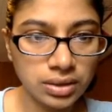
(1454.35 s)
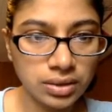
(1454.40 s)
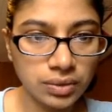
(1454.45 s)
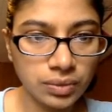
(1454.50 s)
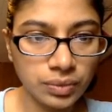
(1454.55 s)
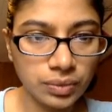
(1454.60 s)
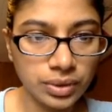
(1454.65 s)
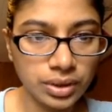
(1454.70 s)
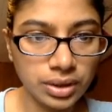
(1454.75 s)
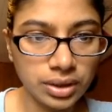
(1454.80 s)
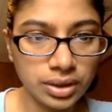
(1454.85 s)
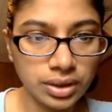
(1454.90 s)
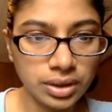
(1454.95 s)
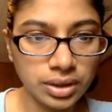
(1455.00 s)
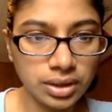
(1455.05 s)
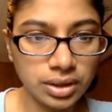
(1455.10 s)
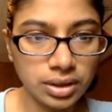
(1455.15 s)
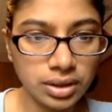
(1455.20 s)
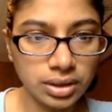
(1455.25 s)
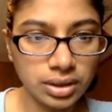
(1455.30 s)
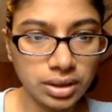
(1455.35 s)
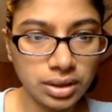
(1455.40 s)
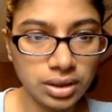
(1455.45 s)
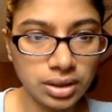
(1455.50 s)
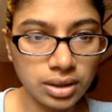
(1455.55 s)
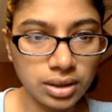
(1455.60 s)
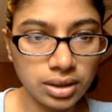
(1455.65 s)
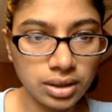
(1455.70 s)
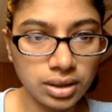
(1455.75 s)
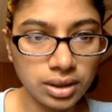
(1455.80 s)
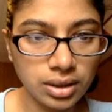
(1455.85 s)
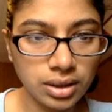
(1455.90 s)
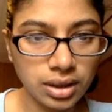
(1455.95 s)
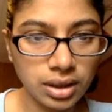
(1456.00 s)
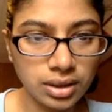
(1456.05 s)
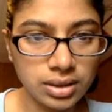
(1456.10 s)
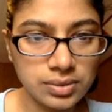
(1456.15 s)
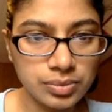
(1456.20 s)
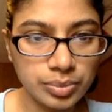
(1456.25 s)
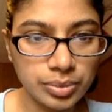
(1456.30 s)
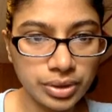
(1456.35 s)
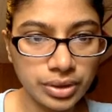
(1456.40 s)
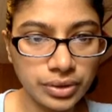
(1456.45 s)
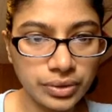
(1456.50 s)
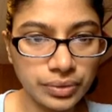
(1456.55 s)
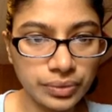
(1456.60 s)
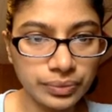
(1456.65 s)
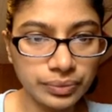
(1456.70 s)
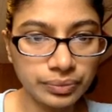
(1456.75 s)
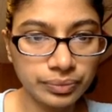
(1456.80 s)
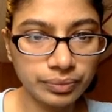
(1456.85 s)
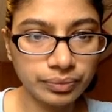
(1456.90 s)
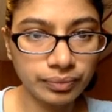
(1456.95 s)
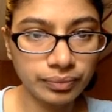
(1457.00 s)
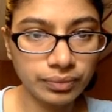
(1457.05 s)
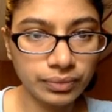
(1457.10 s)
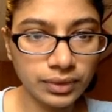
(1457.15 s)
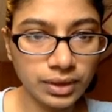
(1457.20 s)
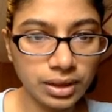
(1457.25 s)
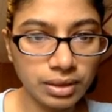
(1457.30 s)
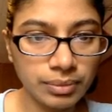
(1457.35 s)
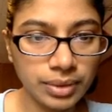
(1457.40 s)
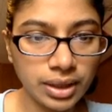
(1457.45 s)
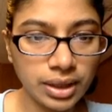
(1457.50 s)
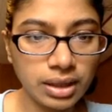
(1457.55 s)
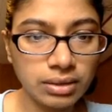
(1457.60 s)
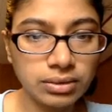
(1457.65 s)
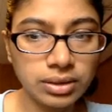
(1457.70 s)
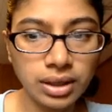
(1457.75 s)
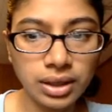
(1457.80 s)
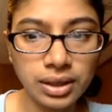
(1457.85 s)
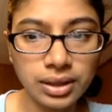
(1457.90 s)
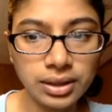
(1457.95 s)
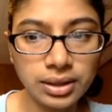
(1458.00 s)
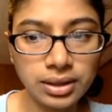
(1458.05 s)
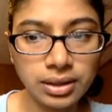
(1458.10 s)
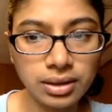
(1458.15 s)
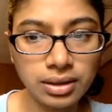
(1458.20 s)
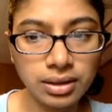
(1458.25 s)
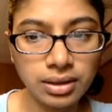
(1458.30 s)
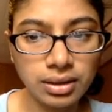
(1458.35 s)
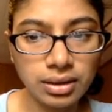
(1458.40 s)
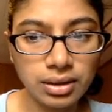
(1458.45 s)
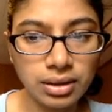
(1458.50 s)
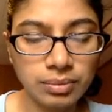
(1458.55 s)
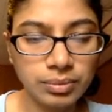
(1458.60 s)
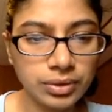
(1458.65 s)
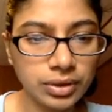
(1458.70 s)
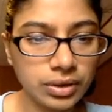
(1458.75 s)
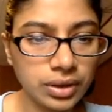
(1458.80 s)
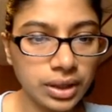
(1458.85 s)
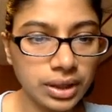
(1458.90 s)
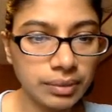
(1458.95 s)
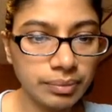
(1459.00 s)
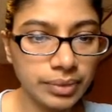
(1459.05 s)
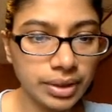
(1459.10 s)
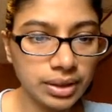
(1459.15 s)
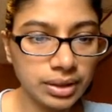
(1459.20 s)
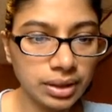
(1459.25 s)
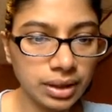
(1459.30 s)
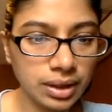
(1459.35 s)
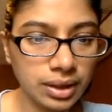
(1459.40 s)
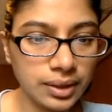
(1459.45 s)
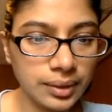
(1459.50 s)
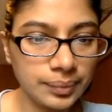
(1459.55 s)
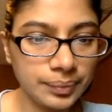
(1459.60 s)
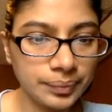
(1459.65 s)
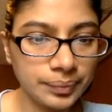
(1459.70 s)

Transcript: with this blue. And my outline, I'm going to go ahead and make that,